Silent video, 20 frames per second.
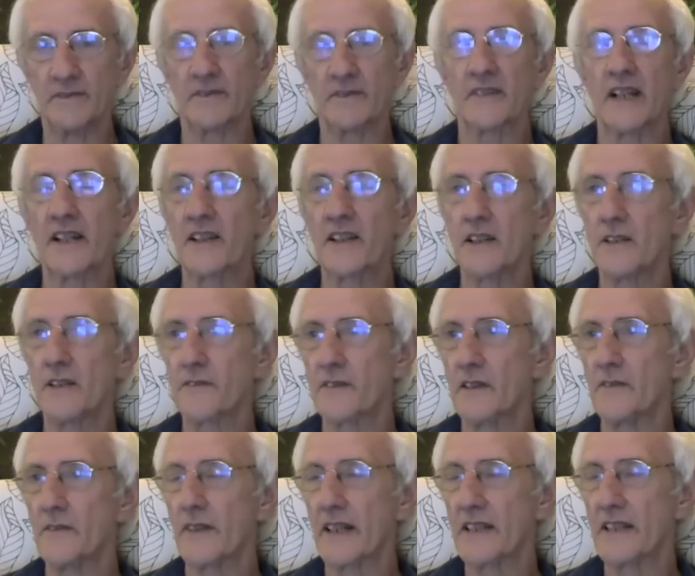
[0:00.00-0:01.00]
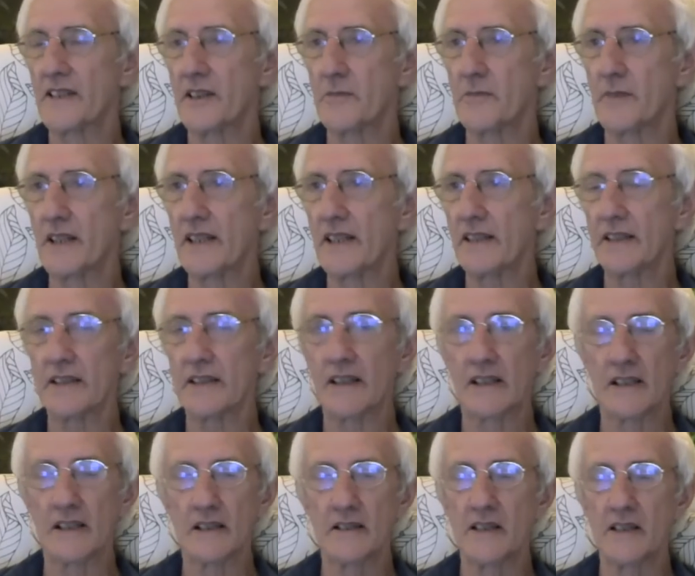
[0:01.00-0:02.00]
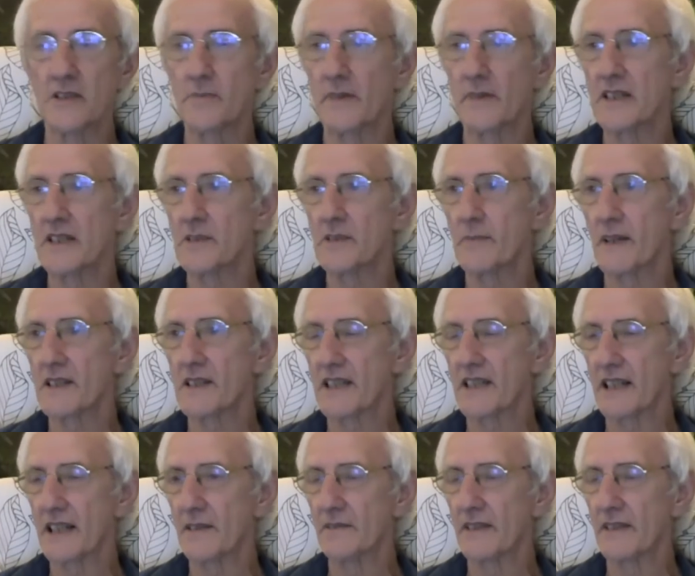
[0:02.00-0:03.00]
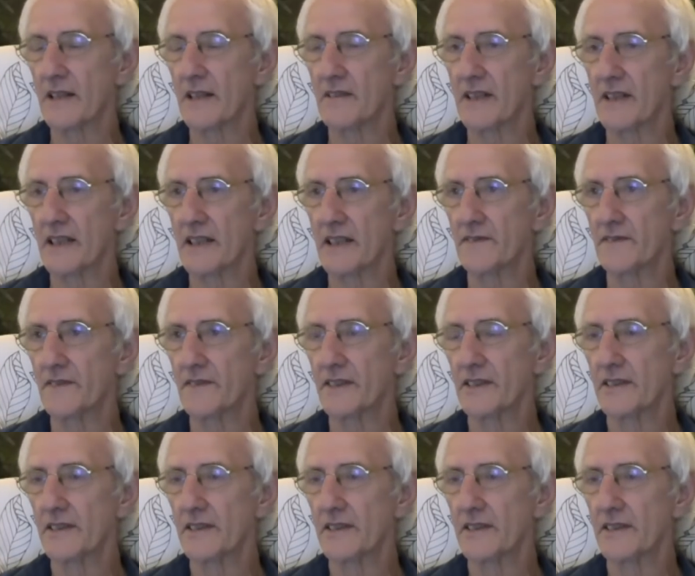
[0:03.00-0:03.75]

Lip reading: Thank you for inviting me. Is my sound loud enough?